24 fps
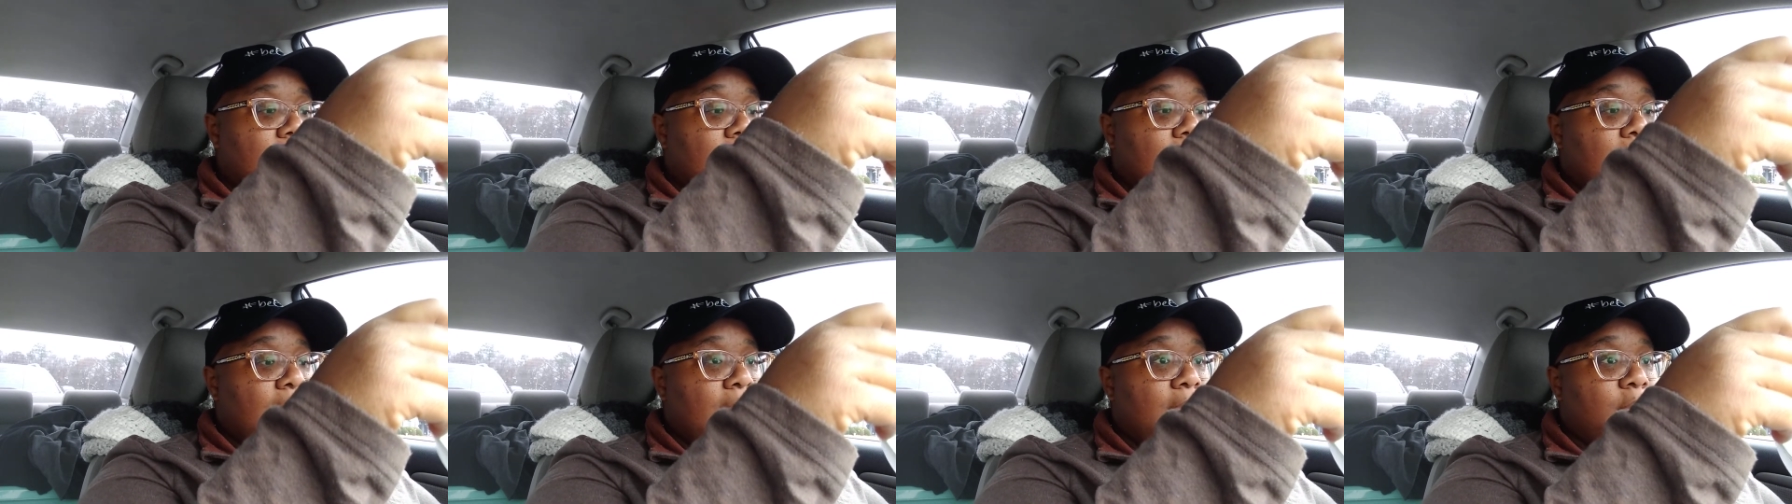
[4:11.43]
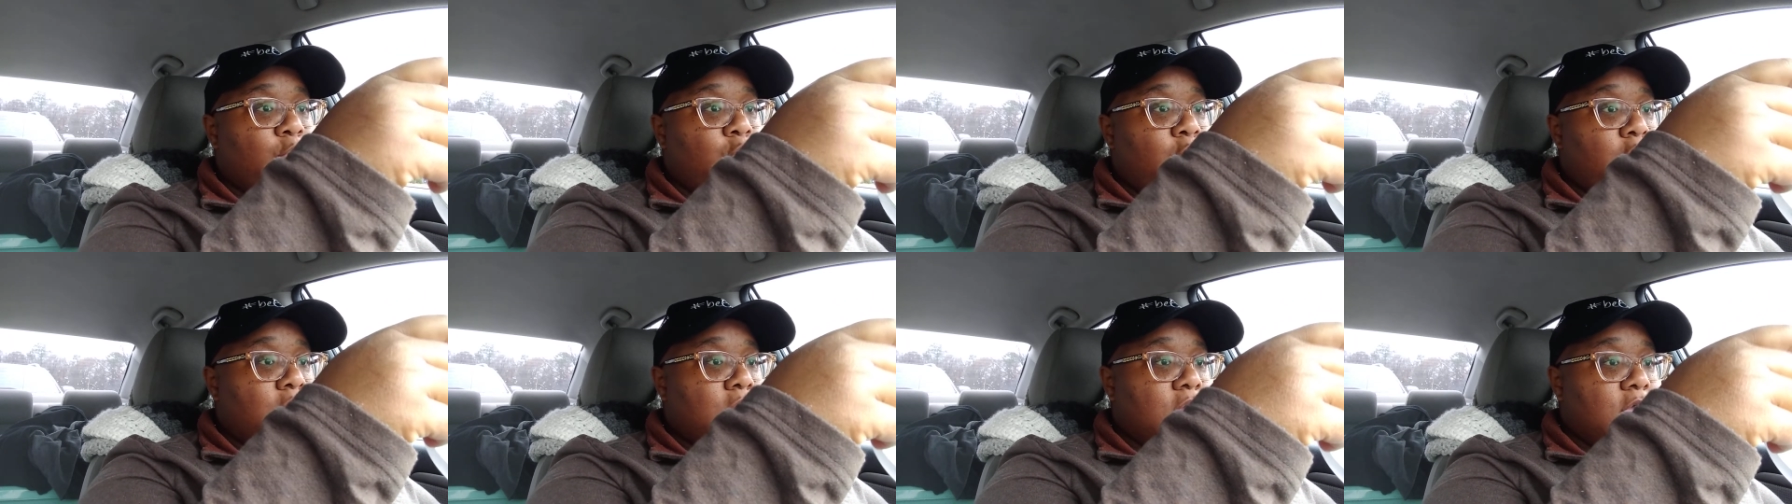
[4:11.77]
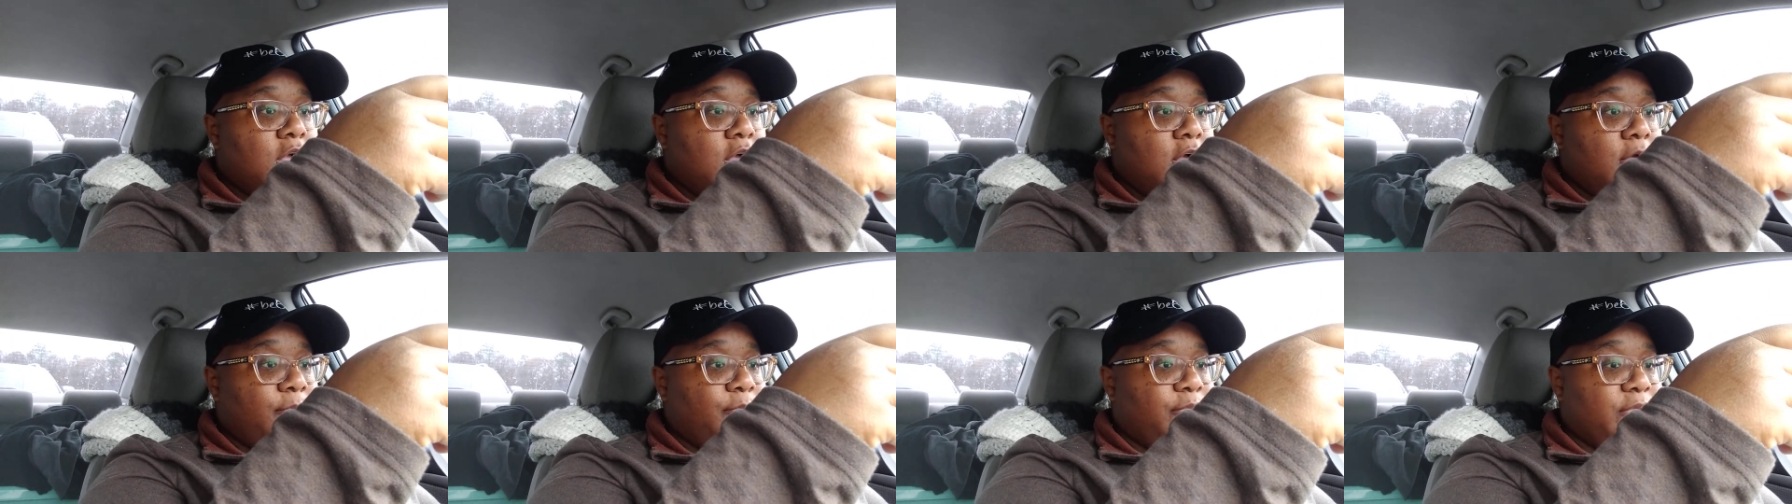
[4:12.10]
I woke
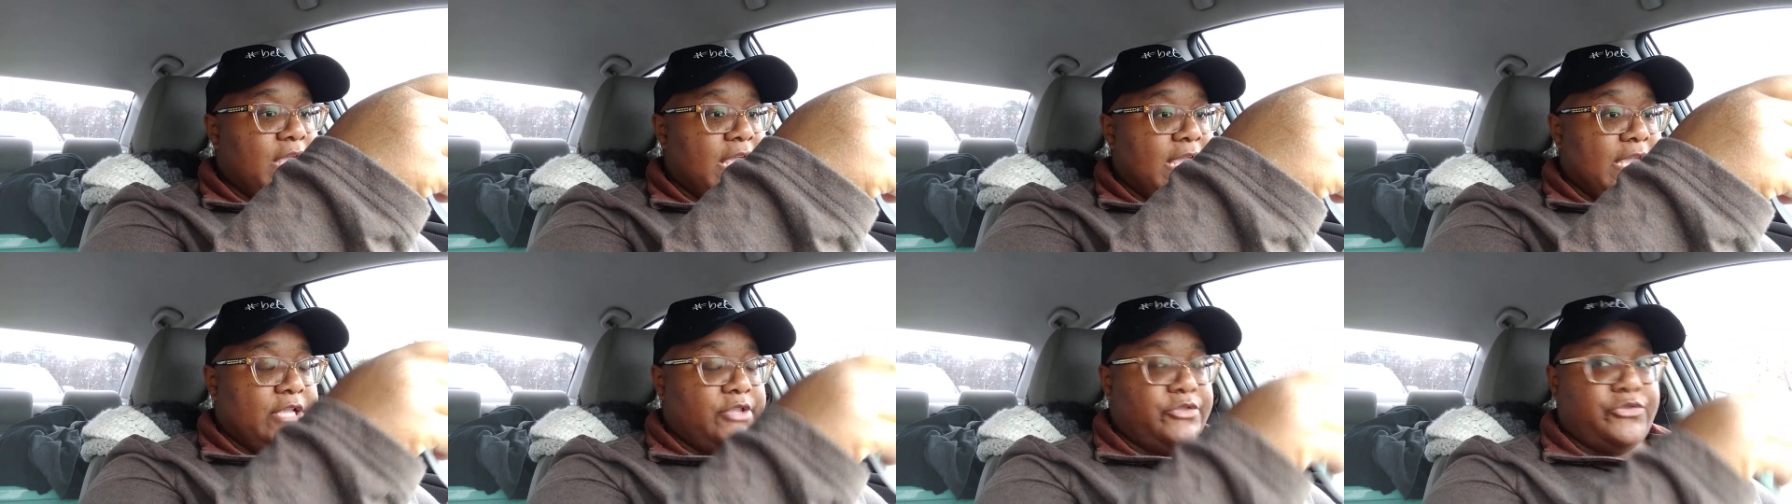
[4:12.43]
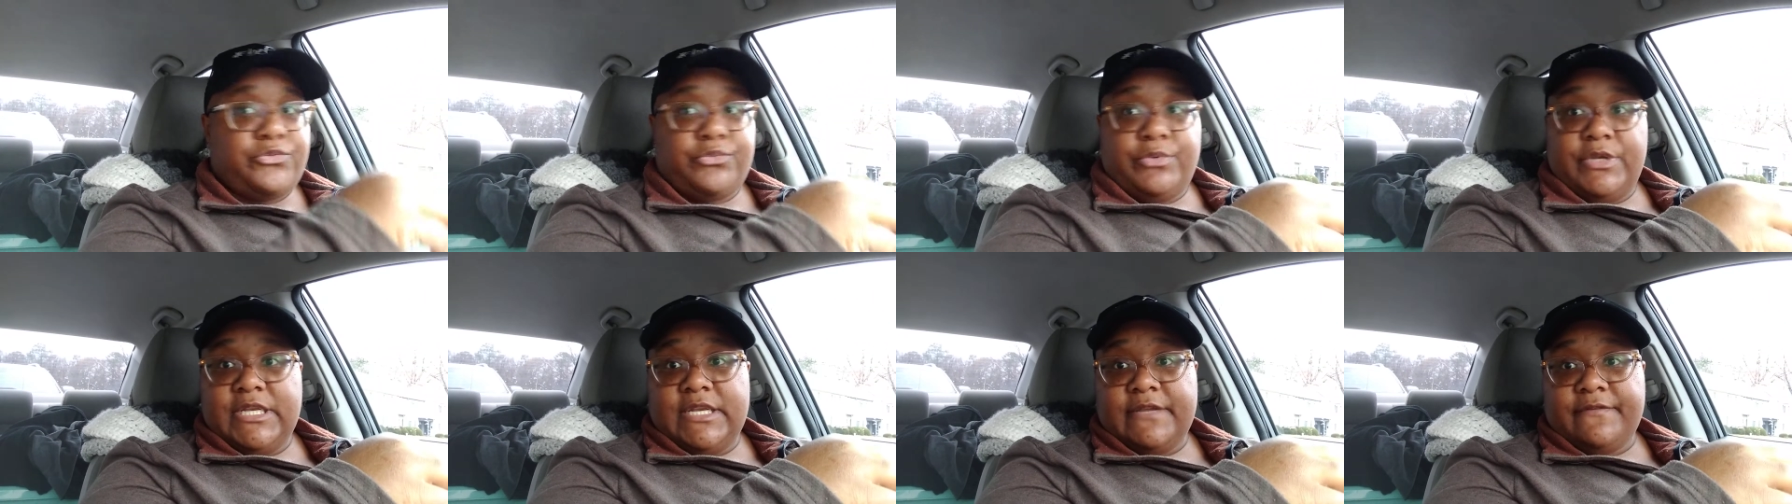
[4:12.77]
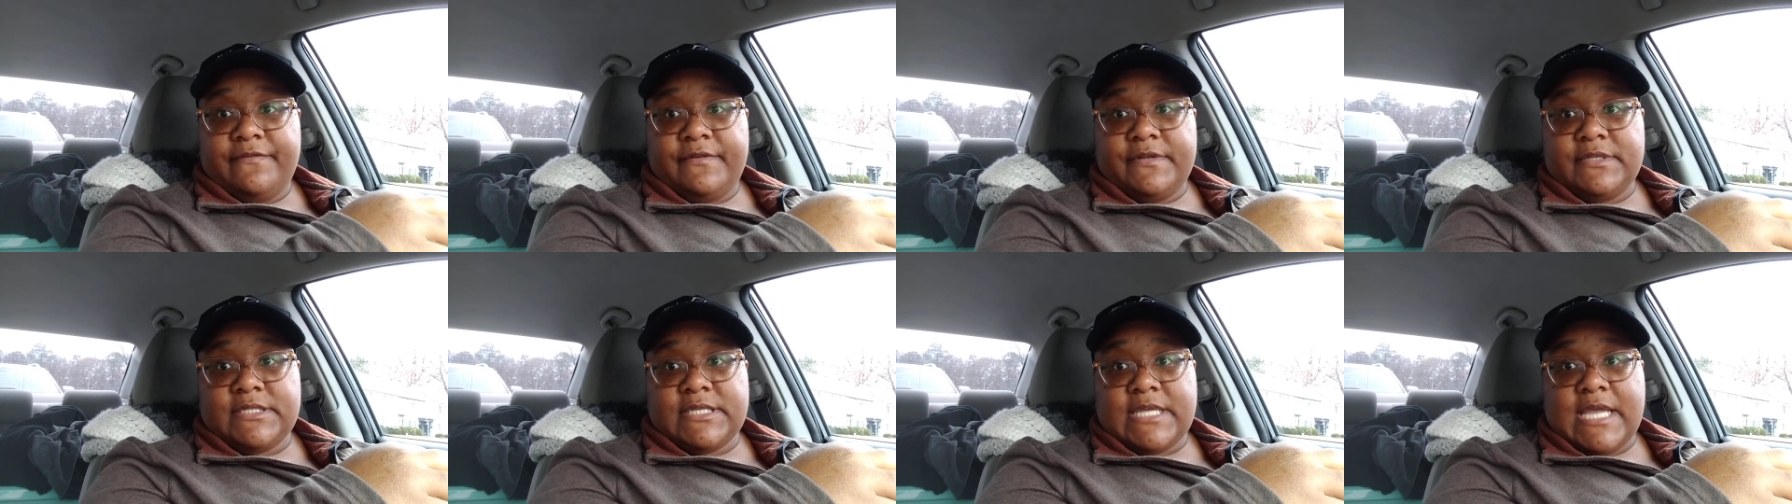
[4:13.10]
up like two
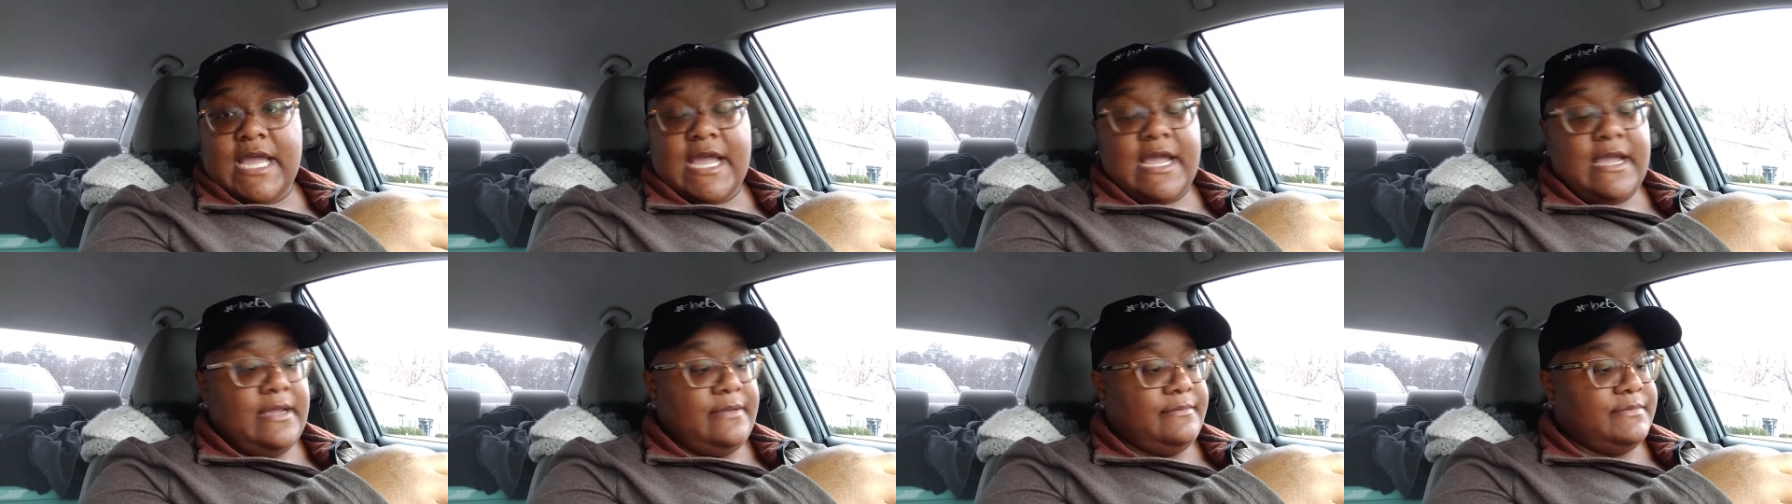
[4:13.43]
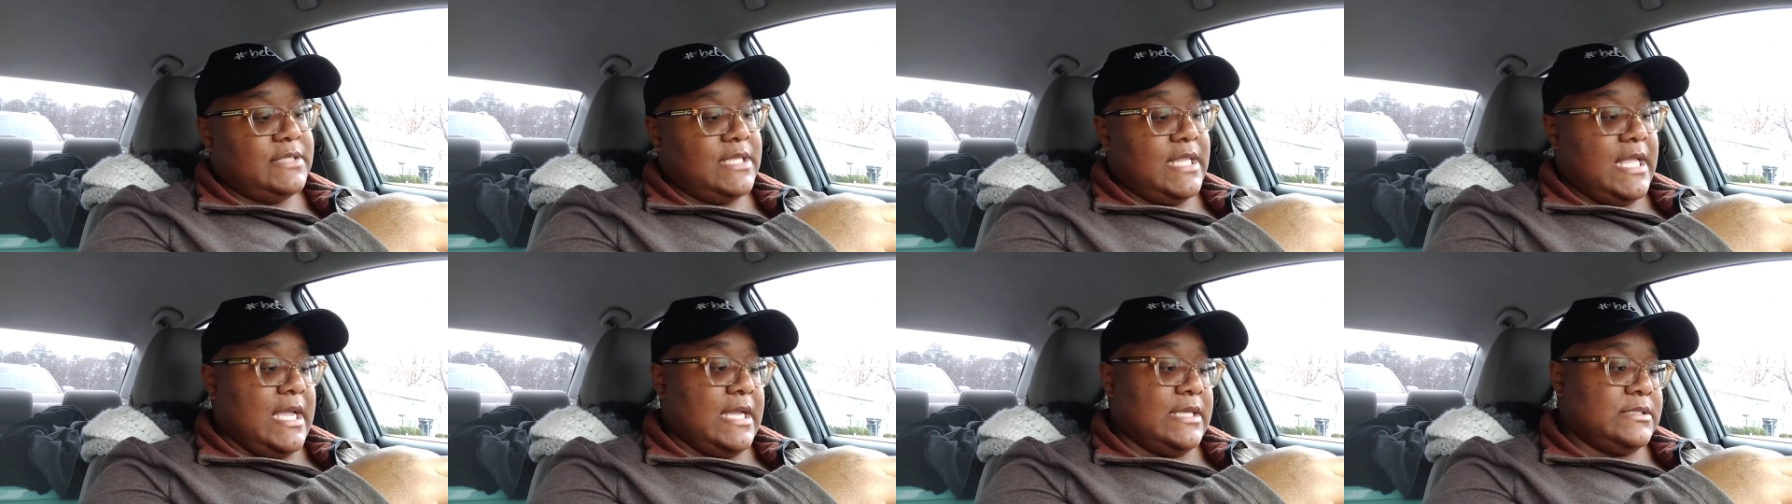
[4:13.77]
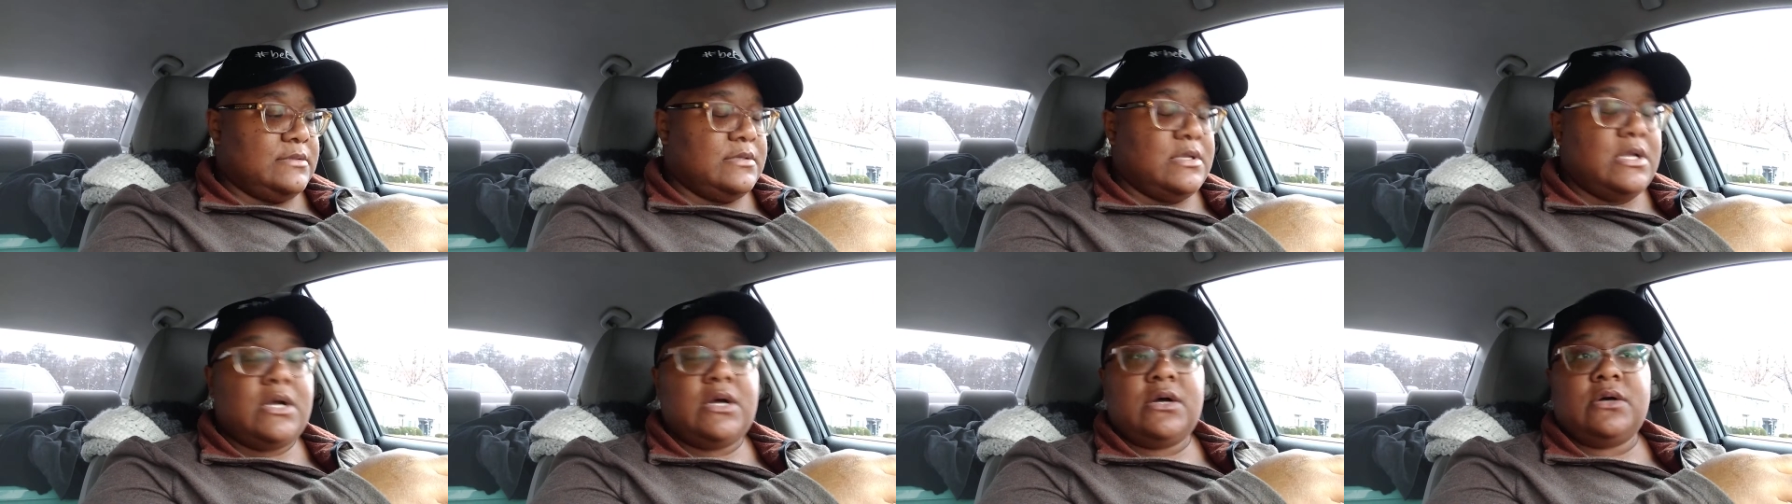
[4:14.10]
times
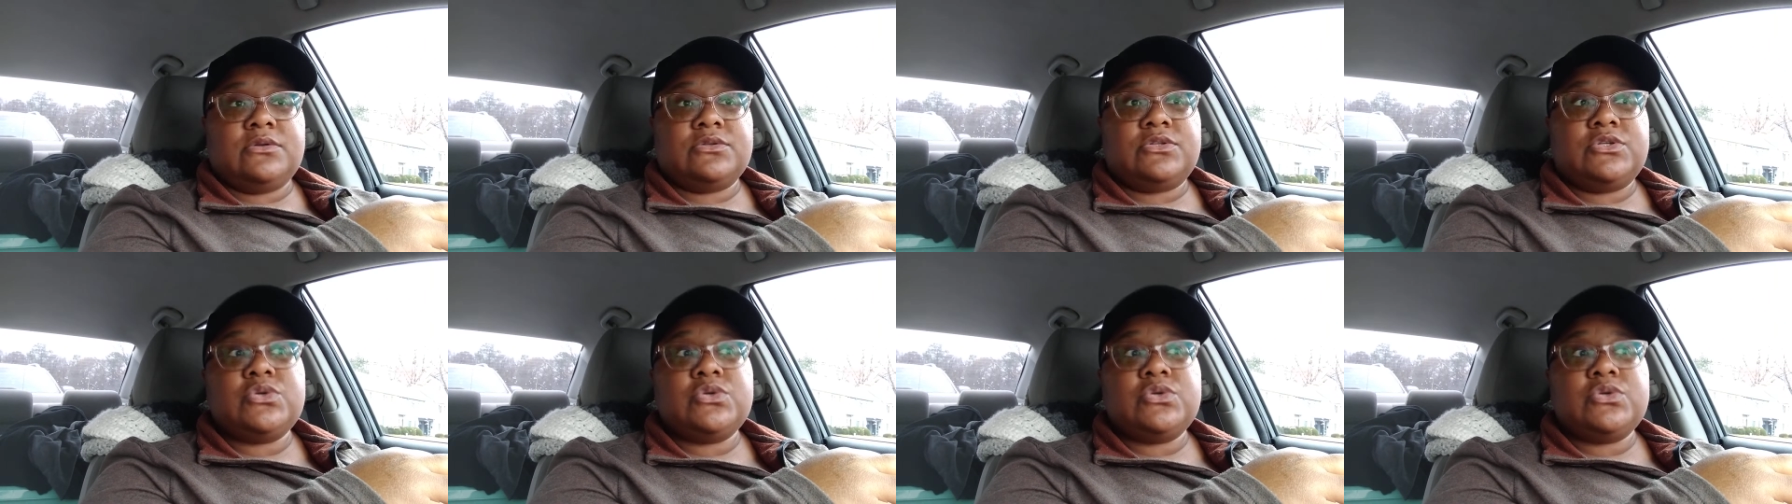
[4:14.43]
last night,